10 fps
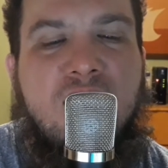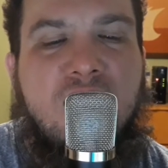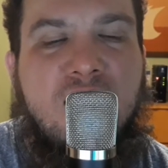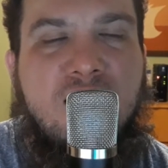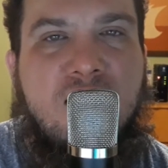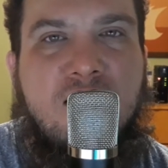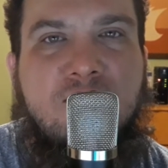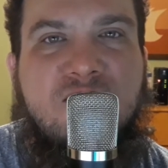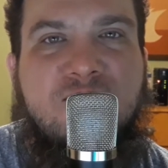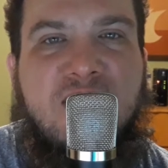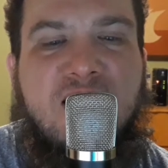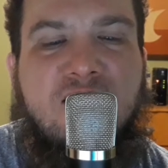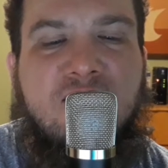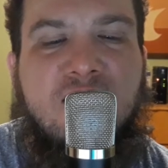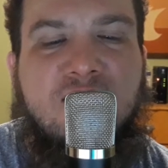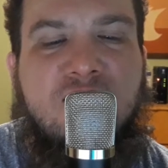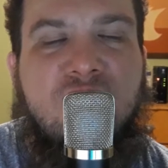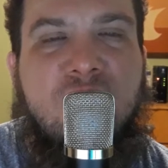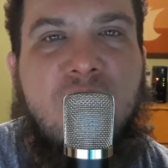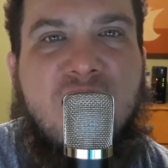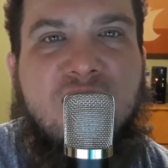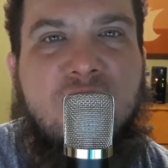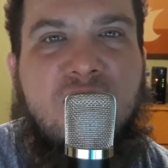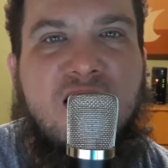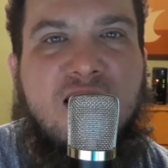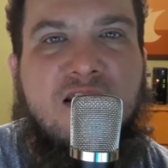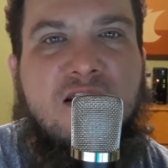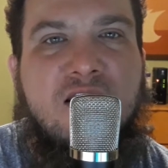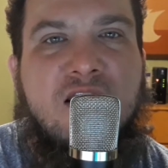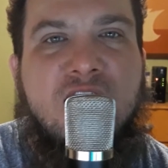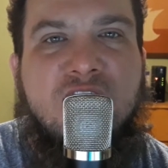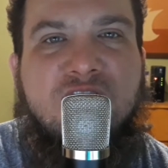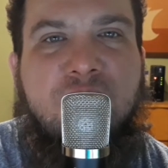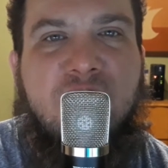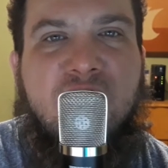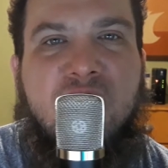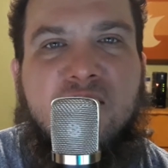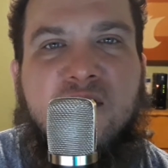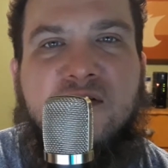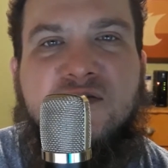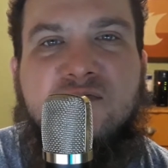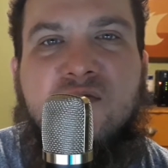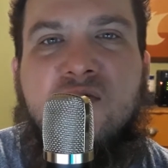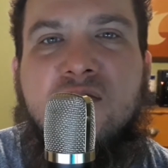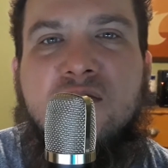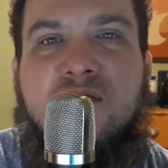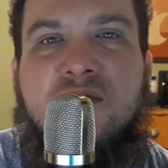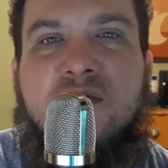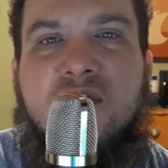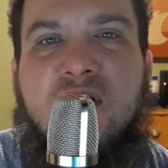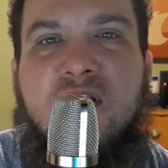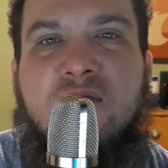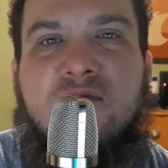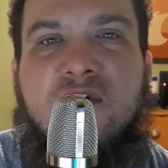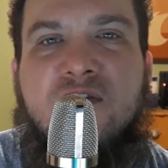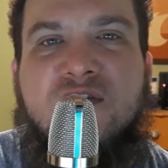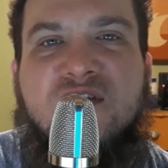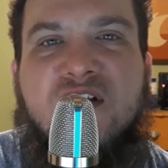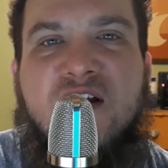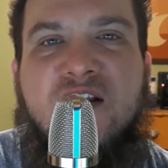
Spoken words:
and now I'm speaking directly to the back of the mic. Spinning it around some more, and we're on the side